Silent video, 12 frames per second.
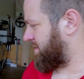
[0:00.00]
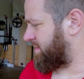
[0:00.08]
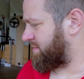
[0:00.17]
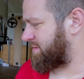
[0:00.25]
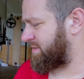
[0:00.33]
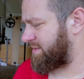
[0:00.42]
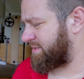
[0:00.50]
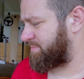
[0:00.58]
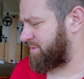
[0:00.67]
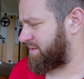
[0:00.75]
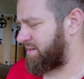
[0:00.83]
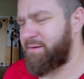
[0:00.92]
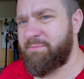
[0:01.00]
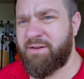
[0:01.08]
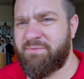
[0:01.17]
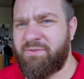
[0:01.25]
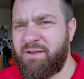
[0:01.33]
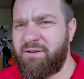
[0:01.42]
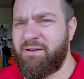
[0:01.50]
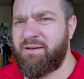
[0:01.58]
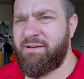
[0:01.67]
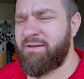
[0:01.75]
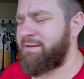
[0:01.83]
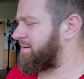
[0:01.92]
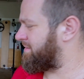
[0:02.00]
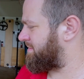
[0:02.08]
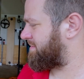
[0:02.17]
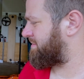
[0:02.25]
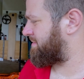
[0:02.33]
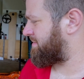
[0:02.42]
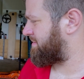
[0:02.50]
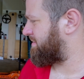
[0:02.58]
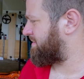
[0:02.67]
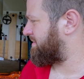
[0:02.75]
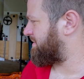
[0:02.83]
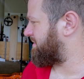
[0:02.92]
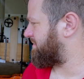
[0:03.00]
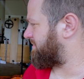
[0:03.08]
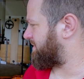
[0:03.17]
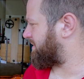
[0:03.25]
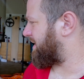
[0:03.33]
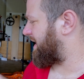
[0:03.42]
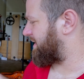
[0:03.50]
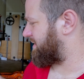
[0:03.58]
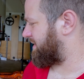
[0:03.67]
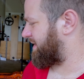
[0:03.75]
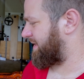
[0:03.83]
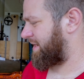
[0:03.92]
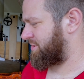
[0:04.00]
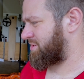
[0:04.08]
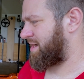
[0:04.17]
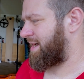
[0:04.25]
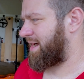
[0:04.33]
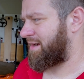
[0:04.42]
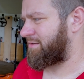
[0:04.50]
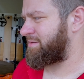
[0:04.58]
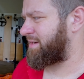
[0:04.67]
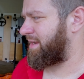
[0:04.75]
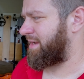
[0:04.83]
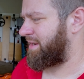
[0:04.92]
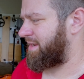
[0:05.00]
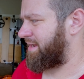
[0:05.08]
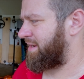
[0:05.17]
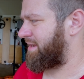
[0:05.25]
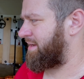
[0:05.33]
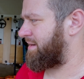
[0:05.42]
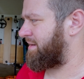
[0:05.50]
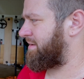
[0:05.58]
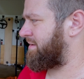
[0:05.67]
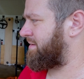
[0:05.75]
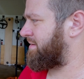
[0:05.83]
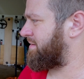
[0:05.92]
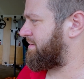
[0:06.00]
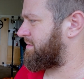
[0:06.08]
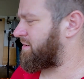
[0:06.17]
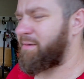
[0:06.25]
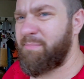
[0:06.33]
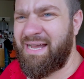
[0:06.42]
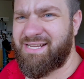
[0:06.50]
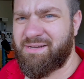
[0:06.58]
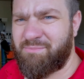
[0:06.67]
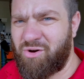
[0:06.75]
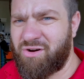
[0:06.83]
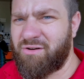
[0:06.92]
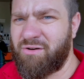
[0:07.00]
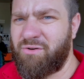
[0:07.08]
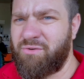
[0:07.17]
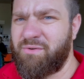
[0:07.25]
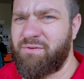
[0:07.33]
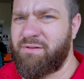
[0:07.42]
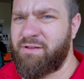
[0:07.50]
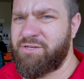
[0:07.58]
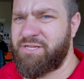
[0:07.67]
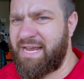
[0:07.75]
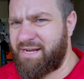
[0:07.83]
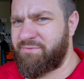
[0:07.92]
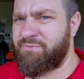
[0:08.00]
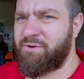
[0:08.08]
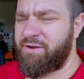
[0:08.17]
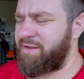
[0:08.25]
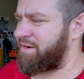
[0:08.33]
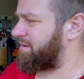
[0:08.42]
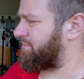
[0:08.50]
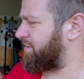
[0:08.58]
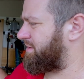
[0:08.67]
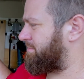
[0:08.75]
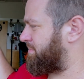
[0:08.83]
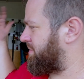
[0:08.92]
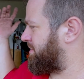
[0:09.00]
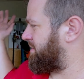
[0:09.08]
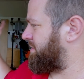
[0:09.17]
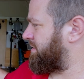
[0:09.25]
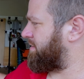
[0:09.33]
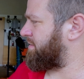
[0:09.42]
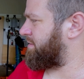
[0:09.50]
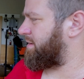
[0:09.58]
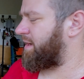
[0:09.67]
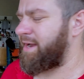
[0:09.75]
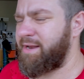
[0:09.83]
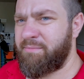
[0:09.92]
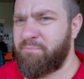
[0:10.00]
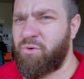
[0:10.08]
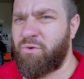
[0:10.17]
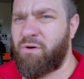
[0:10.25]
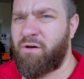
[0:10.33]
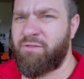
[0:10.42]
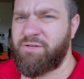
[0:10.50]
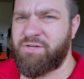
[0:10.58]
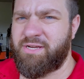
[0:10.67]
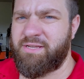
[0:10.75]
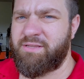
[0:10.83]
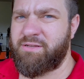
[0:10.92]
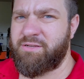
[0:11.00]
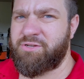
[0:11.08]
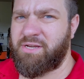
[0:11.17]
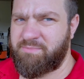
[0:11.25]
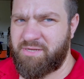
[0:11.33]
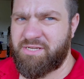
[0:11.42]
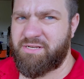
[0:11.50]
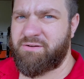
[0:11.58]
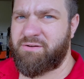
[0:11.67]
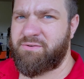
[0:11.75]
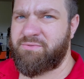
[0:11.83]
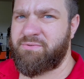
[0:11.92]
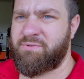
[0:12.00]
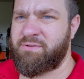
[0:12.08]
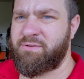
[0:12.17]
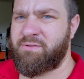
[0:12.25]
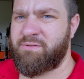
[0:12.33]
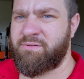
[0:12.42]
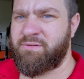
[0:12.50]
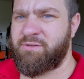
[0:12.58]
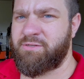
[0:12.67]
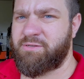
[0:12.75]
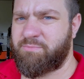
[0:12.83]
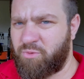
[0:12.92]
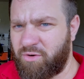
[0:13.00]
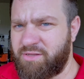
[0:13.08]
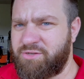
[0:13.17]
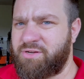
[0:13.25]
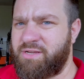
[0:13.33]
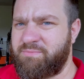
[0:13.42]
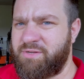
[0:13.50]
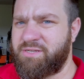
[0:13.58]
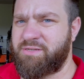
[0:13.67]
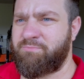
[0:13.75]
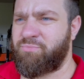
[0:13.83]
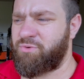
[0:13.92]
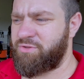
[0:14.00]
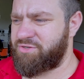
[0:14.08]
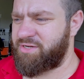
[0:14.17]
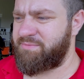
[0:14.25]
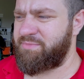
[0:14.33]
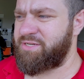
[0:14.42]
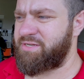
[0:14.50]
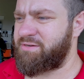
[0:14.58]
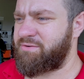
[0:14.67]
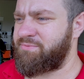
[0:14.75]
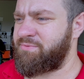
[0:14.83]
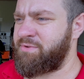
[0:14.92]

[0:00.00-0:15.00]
And since I spilled a little bit of fluid, we're gonna have to let that dry out and come back tomorrow, jack the front end of it up, and then pull all the transmission off, support the transmission, pull the transmission off,